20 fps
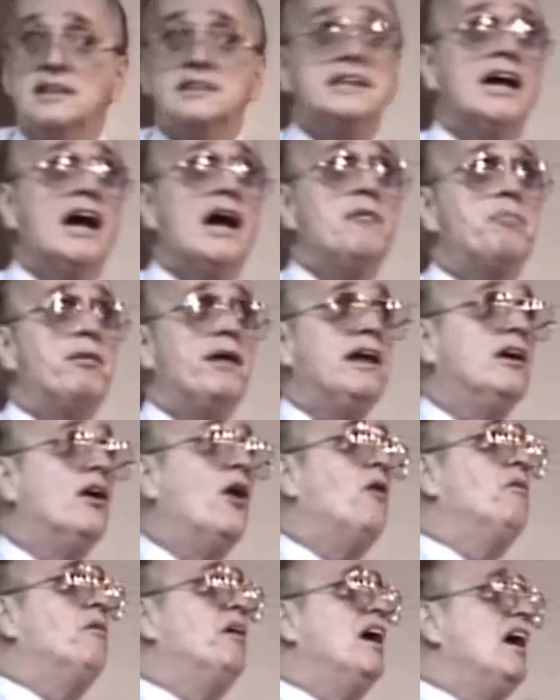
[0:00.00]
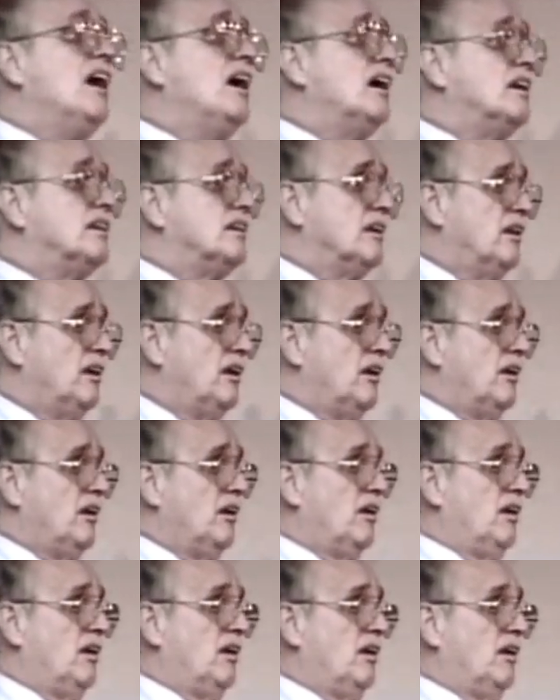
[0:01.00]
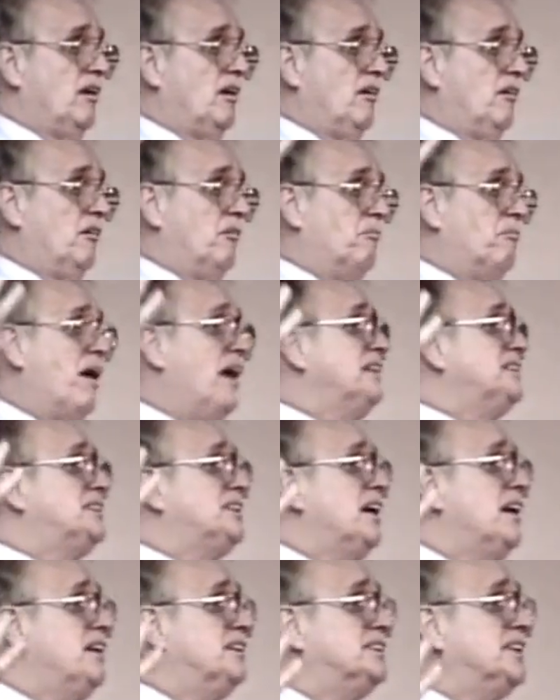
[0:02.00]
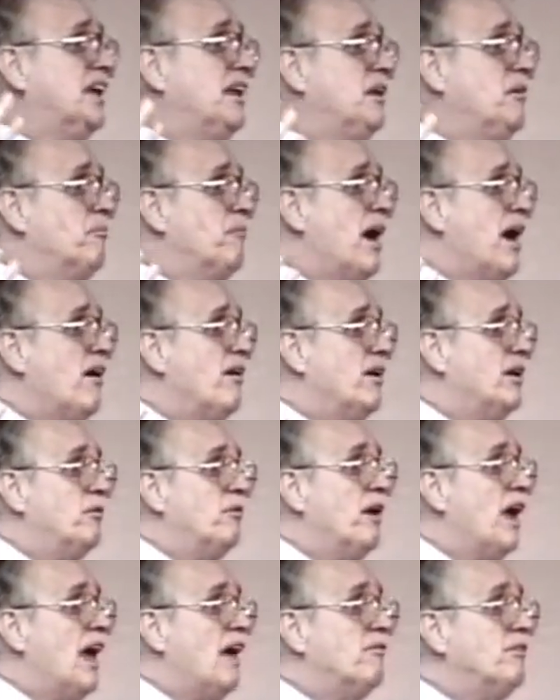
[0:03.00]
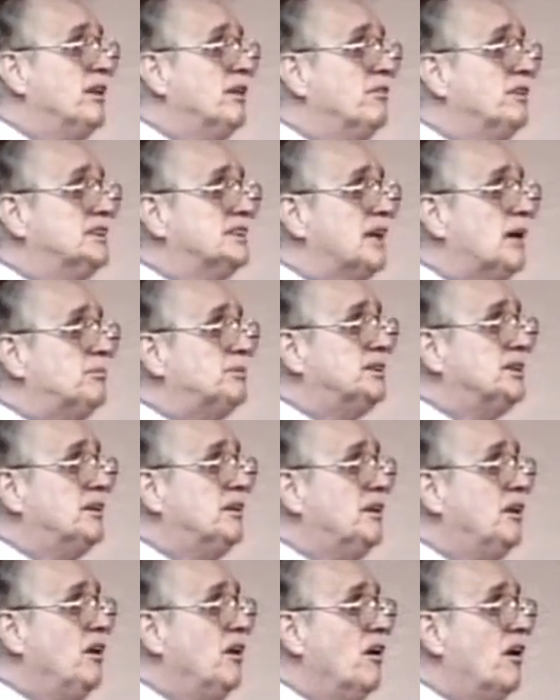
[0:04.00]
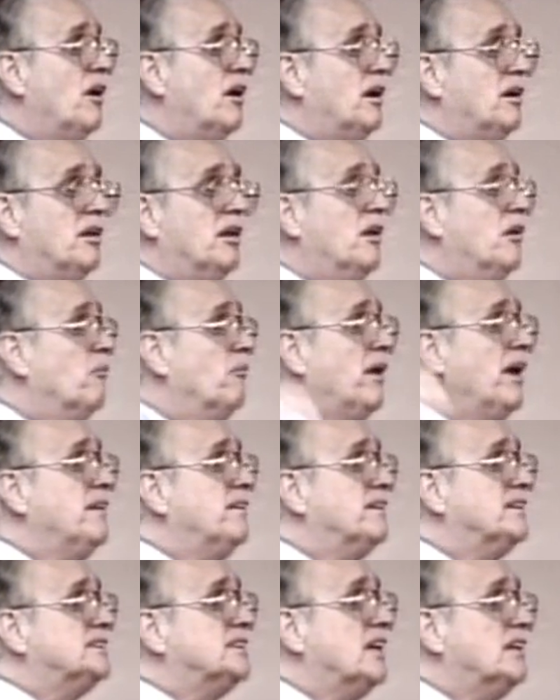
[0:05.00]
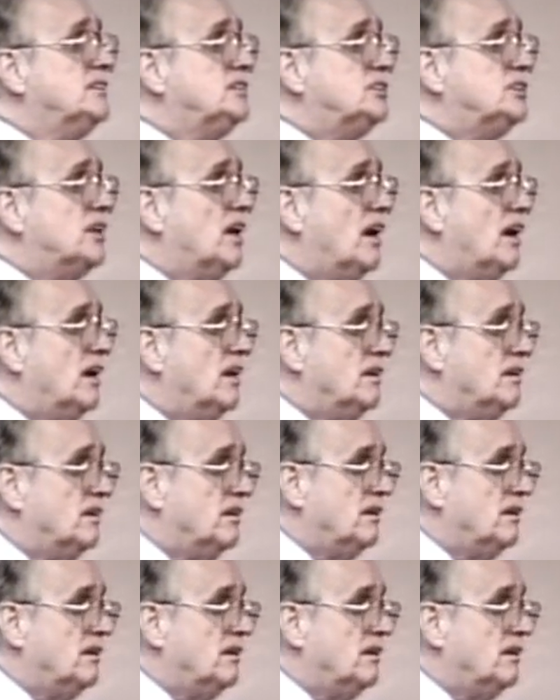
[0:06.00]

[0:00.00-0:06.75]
there's a guy praying, Oh God, my son is getting married and we're having the reception in the yard. Make the sun shine.